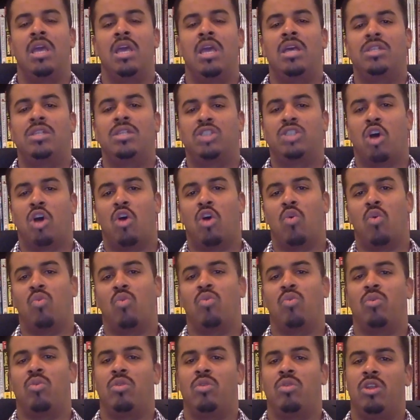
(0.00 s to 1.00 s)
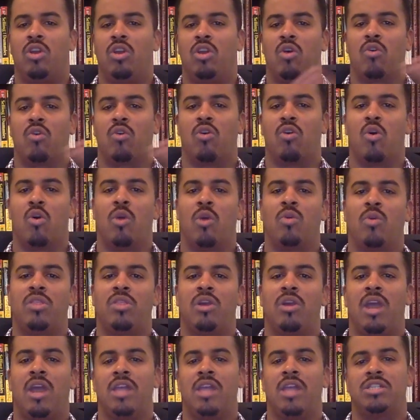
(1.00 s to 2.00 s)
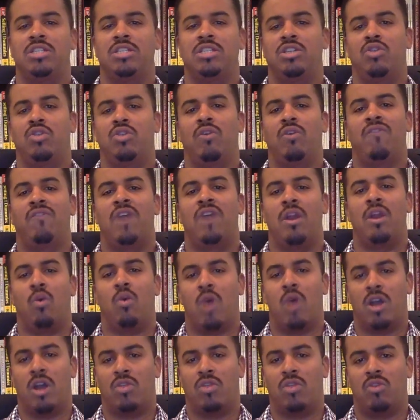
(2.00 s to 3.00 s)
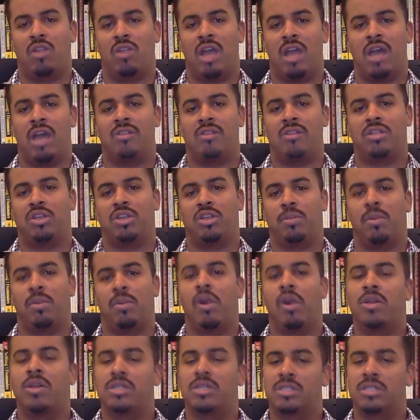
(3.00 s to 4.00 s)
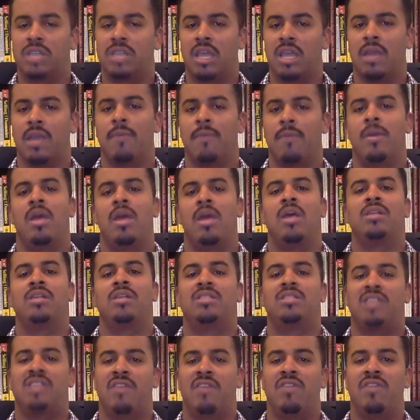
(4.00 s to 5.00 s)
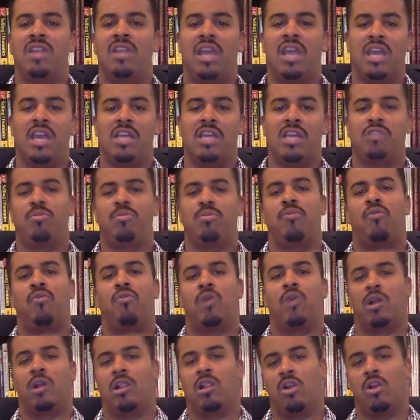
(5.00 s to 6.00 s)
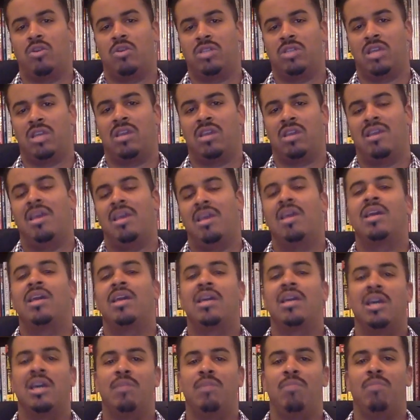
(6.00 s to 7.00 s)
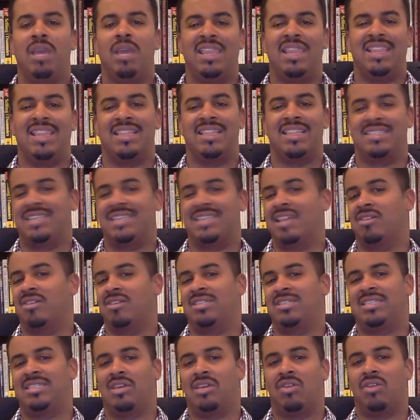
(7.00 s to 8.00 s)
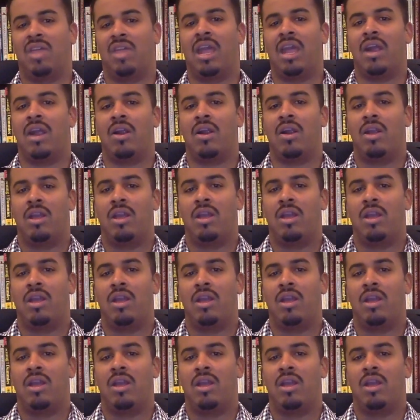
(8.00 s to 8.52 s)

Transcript: So, going with your agent to do a final walkthrough of the house that you're purchasing 7 days before closing could mean that the seller's still there.